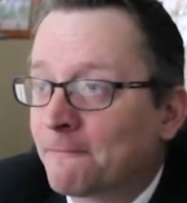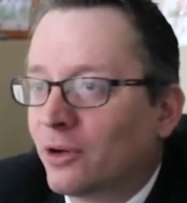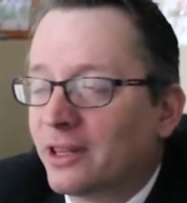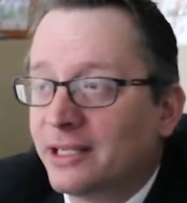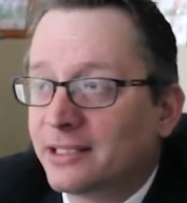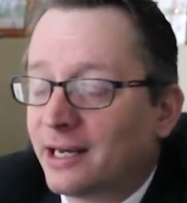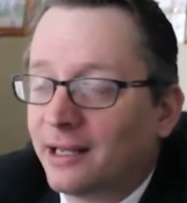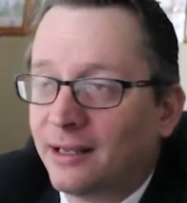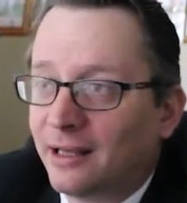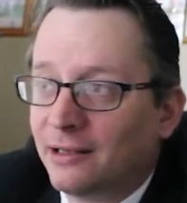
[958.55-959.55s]
One of the things
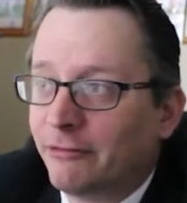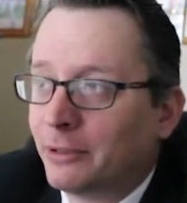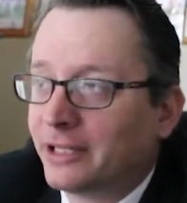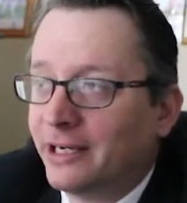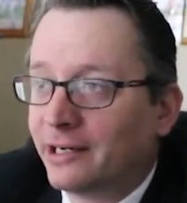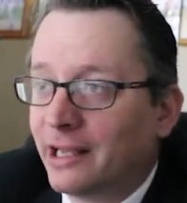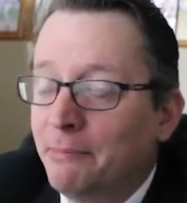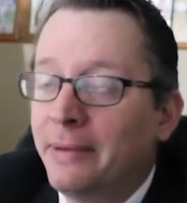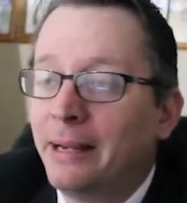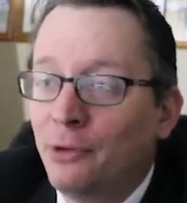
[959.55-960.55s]
that I love about the area,
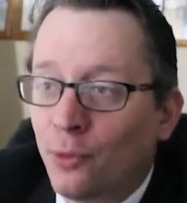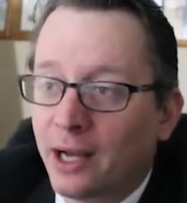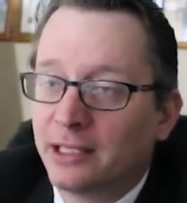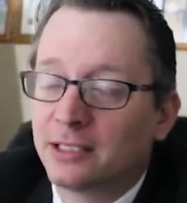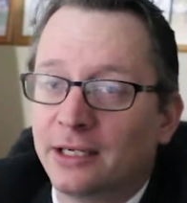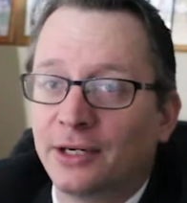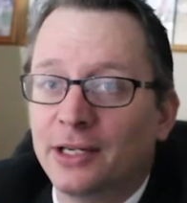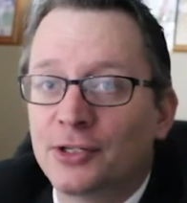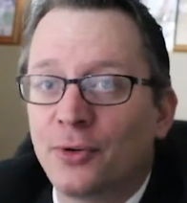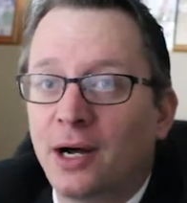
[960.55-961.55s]
and maybe why
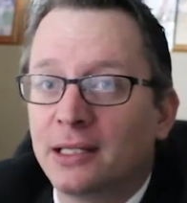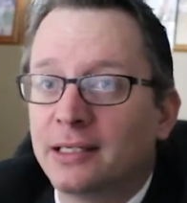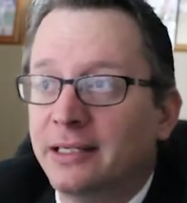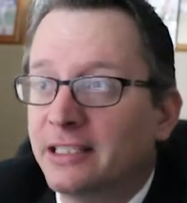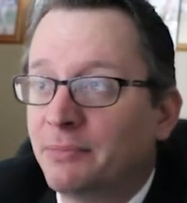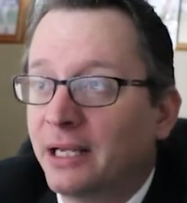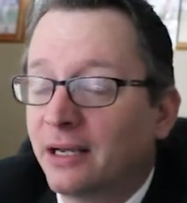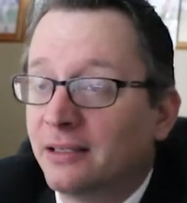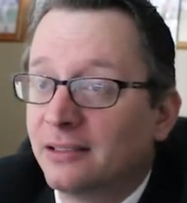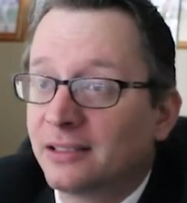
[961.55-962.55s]
area is so haunted, is
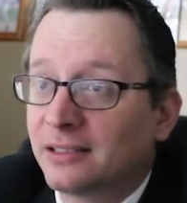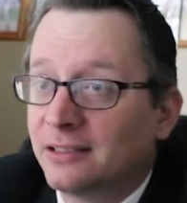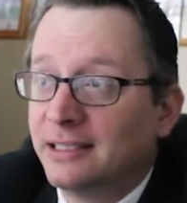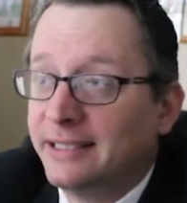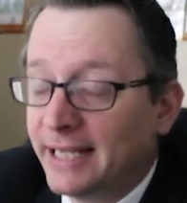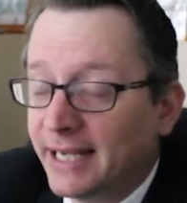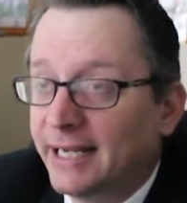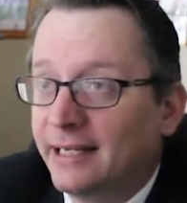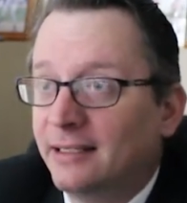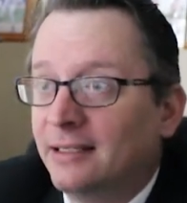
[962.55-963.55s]
because
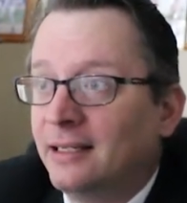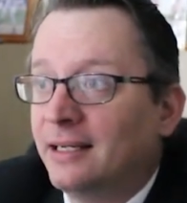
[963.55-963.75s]
today